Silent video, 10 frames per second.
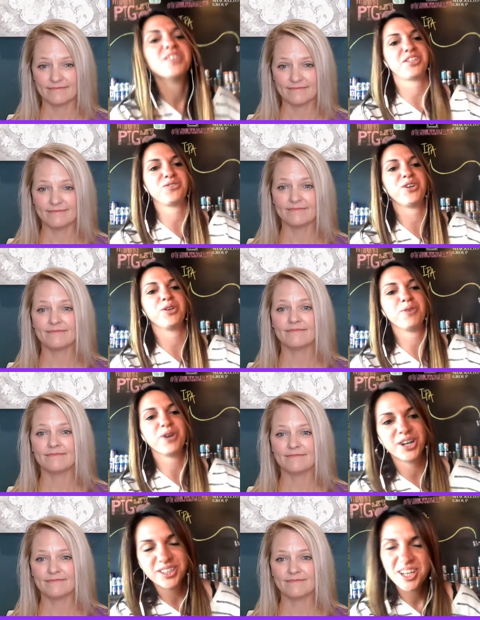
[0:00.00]
Speaker 1: six feet
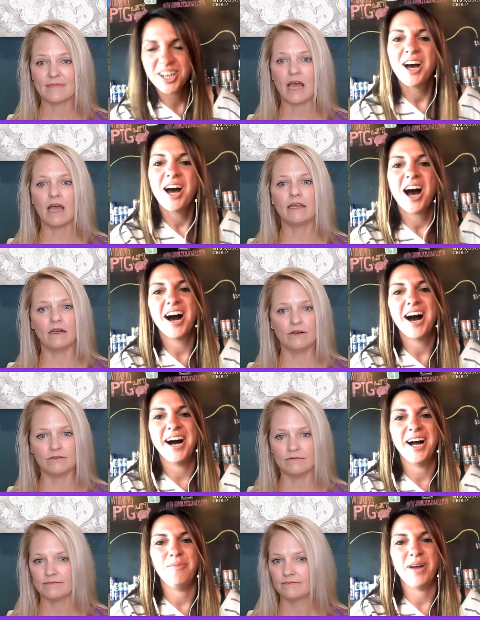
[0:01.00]
apart. I know.
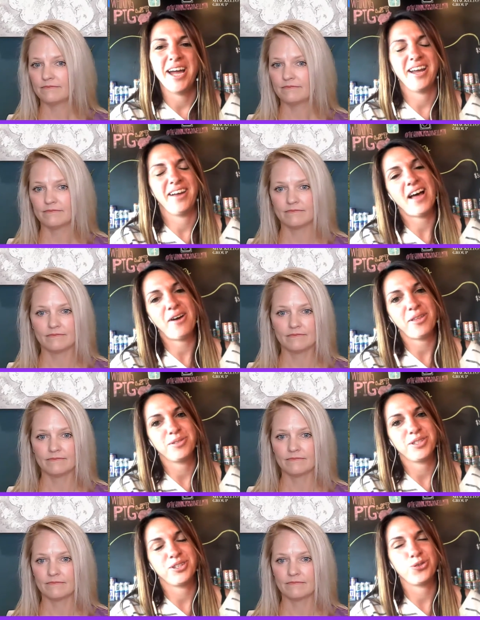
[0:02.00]
Um, and allow
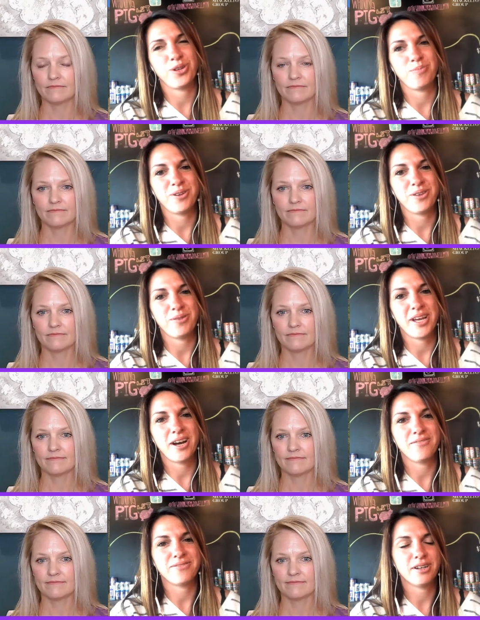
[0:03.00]
them to enjoy the beer that we
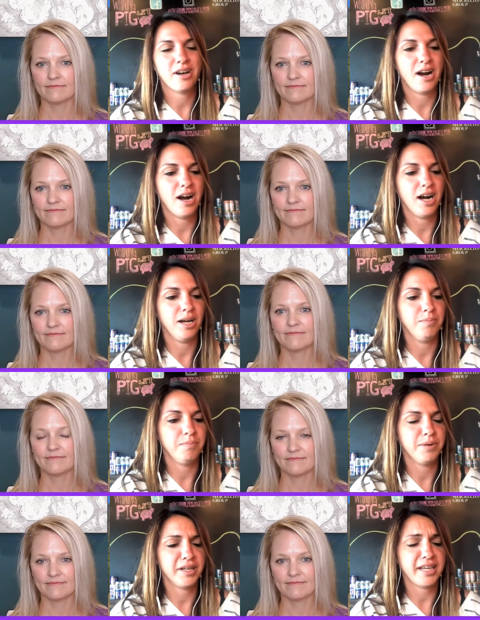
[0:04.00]
offer. Um,
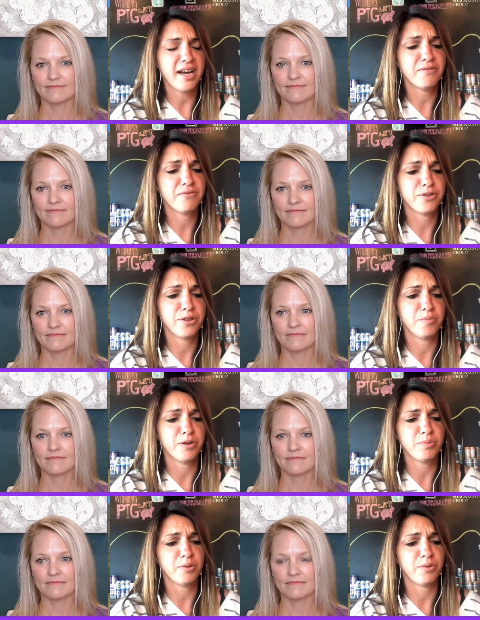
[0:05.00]
but yeah, for the
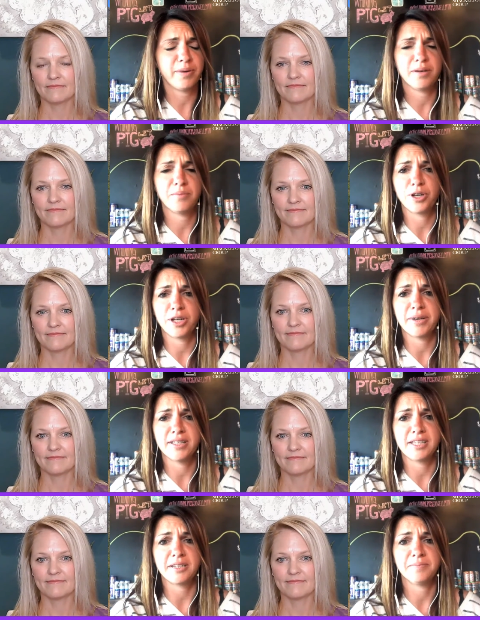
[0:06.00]
most part, we've been pretty
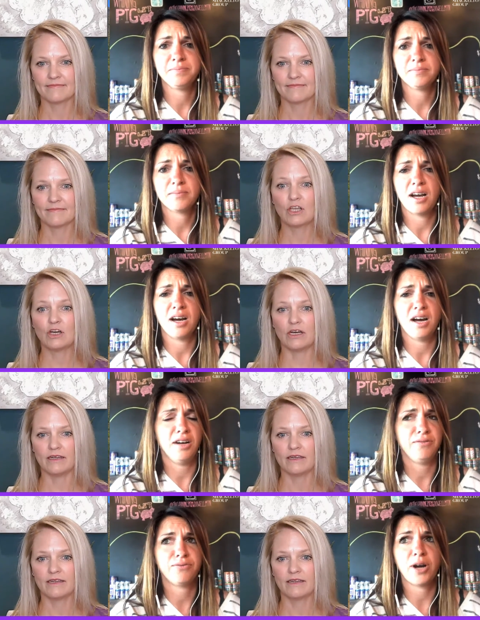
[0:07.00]
busy. Good.
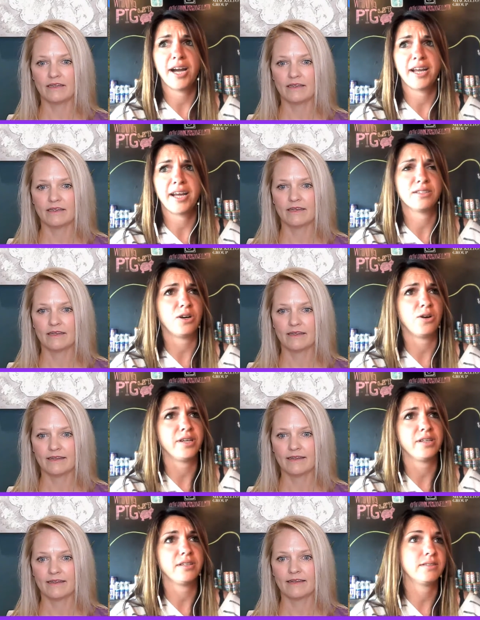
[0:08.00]
Uh, Friday is
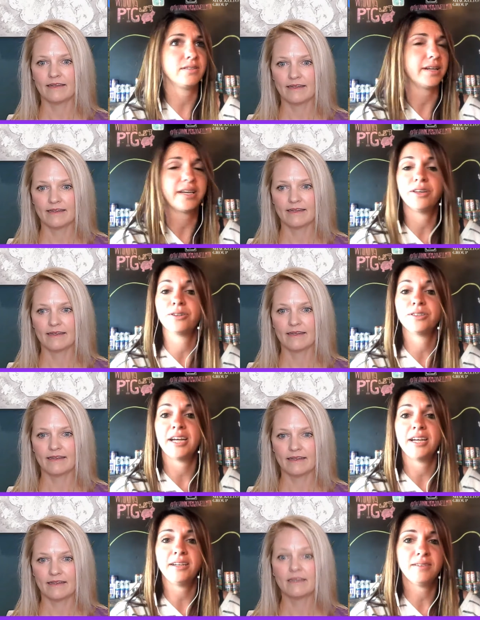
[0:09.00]
always a killer
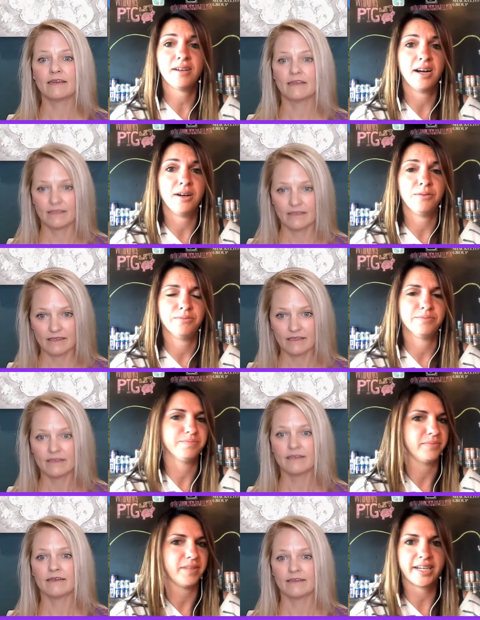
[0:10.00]
day. Um,
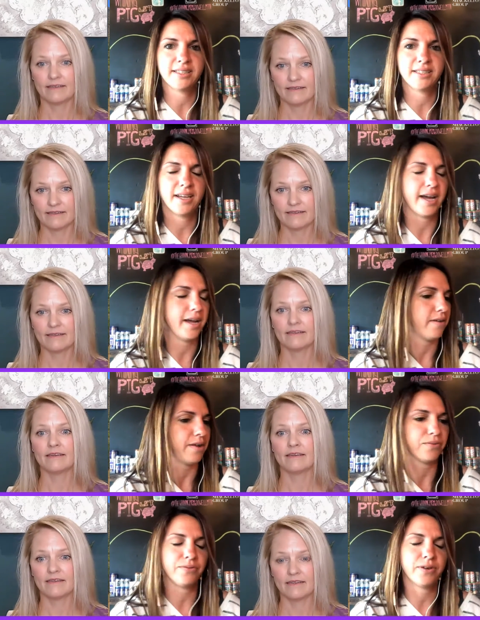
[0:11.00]
like I said, I,
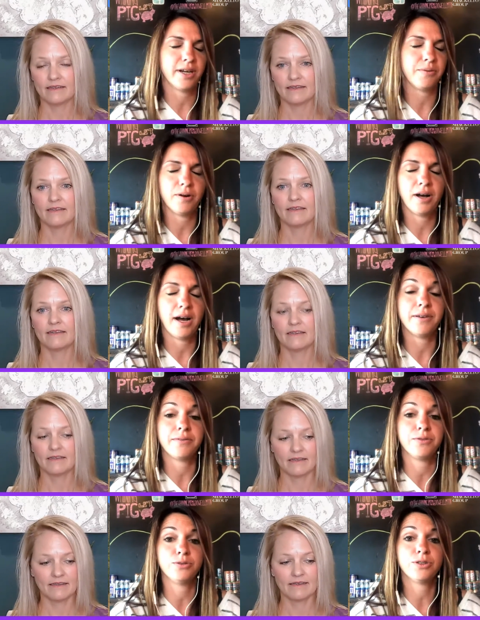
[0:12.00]
every Friday we'll have
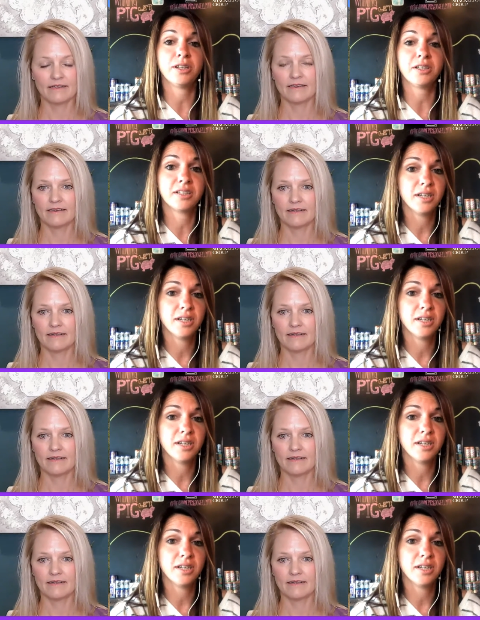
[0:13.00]
a food truck.